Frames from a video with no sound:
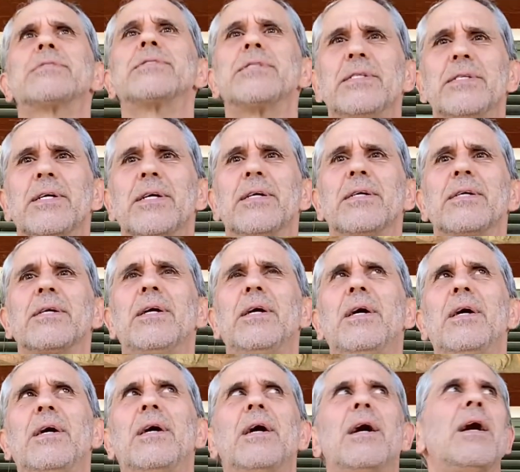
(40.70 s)
and
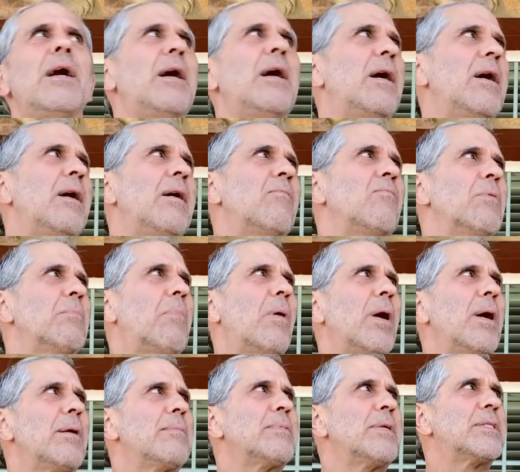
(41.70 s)
when
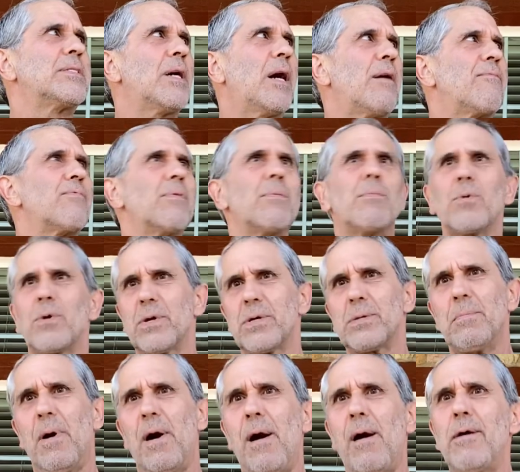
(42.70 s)
Barb gets off from work
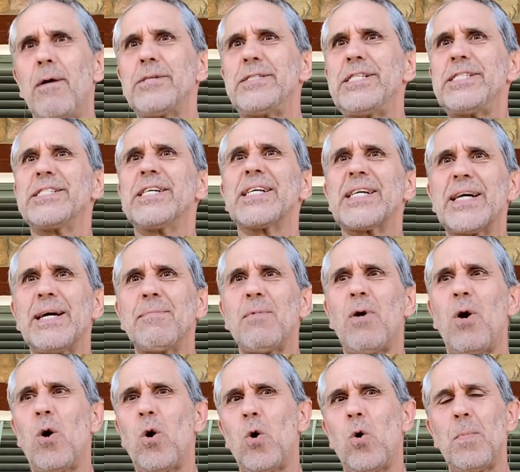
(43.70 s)
tomorrow, she's going to come
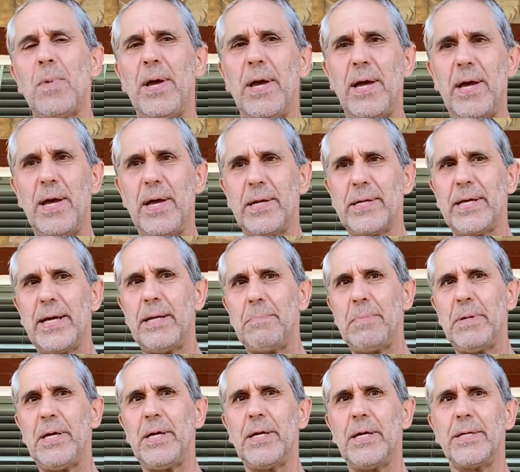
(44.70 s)
home and get
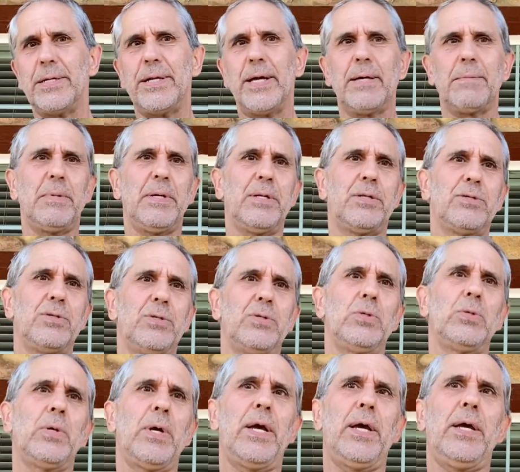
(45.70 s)
me and take me
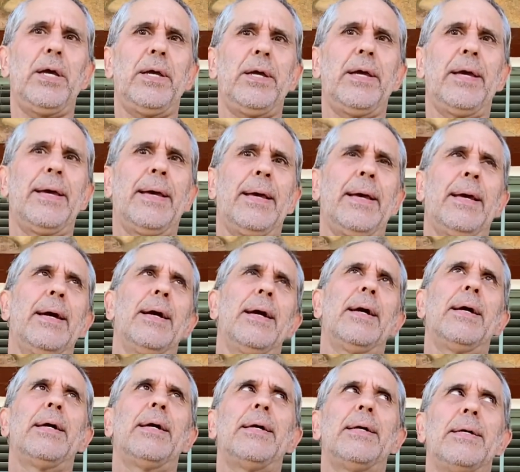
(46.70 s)
to a
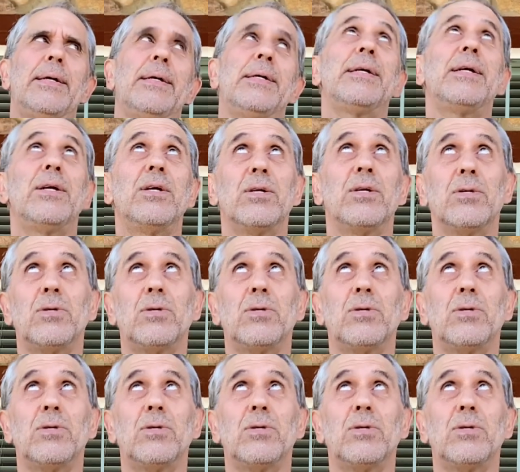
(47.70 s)
ear,